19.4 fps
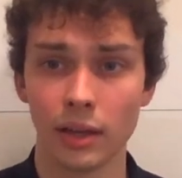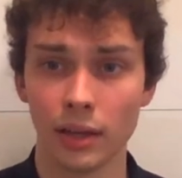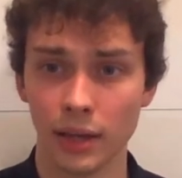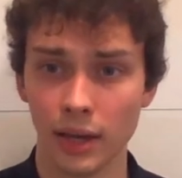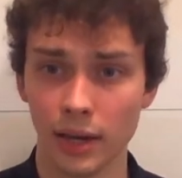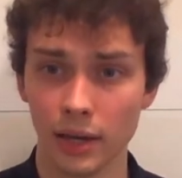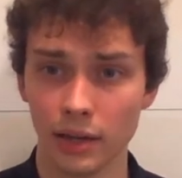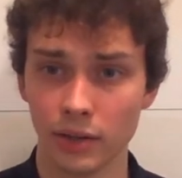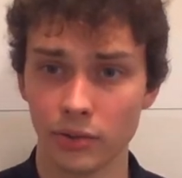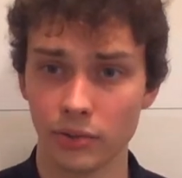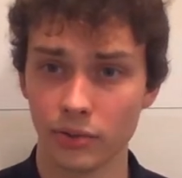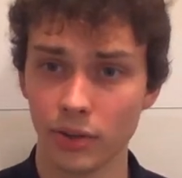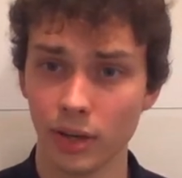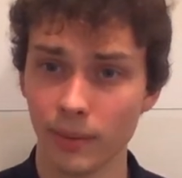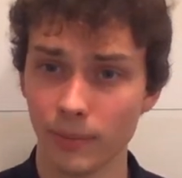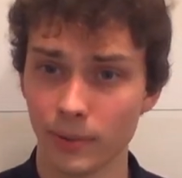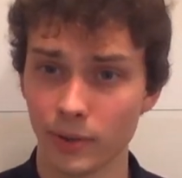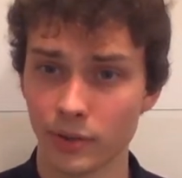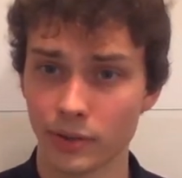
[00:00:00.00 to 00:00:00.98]
k-nearest
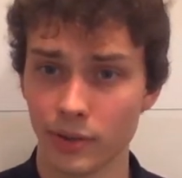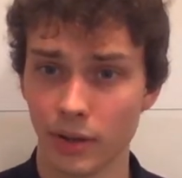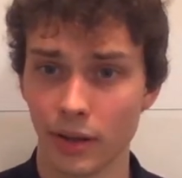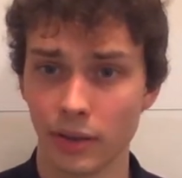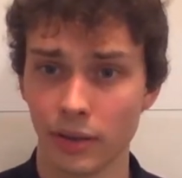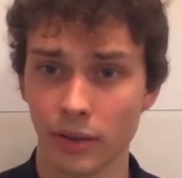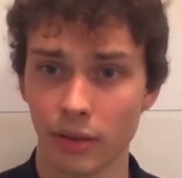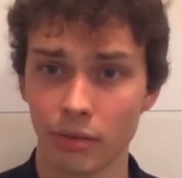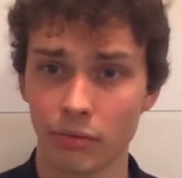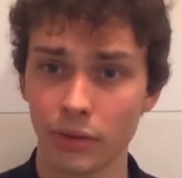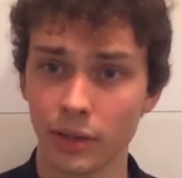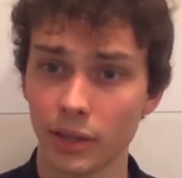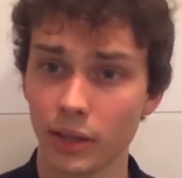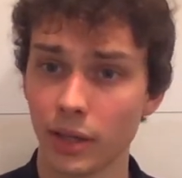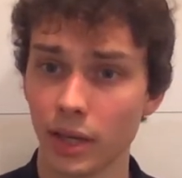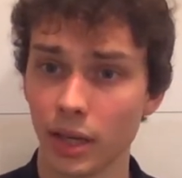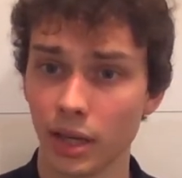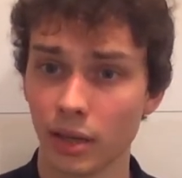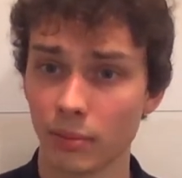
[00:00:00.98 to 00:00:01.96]
neighbors on the 3
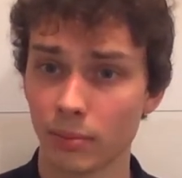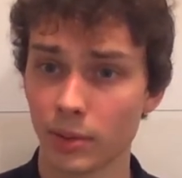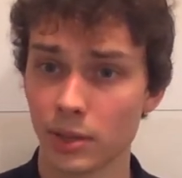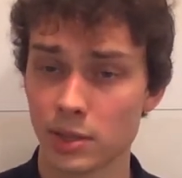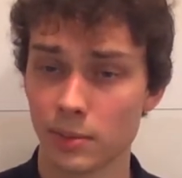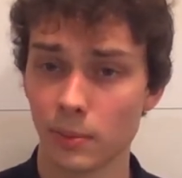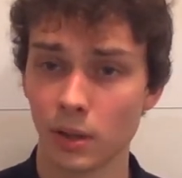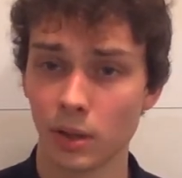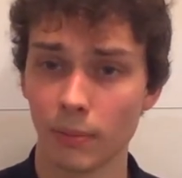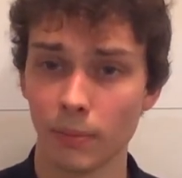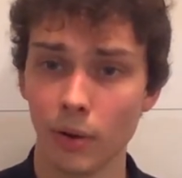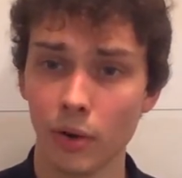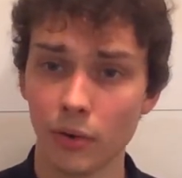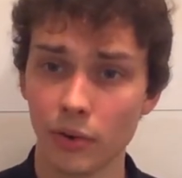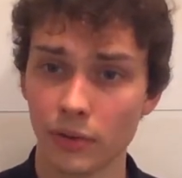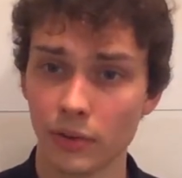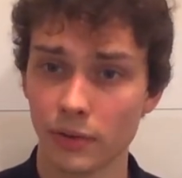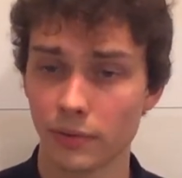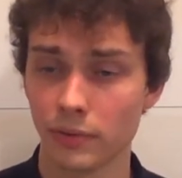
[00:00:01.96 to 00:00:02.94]
leading principal
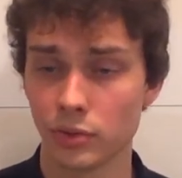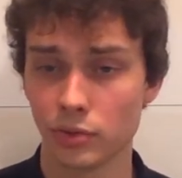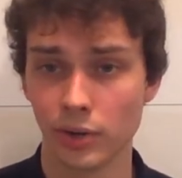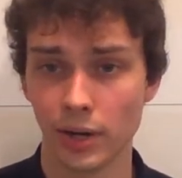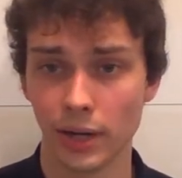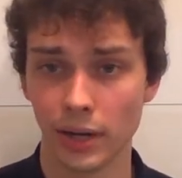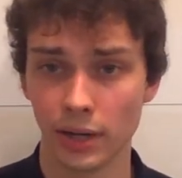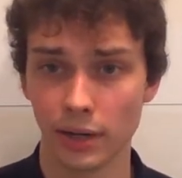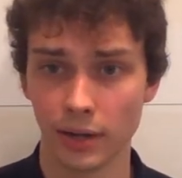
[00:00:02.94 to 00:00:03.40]
components of the training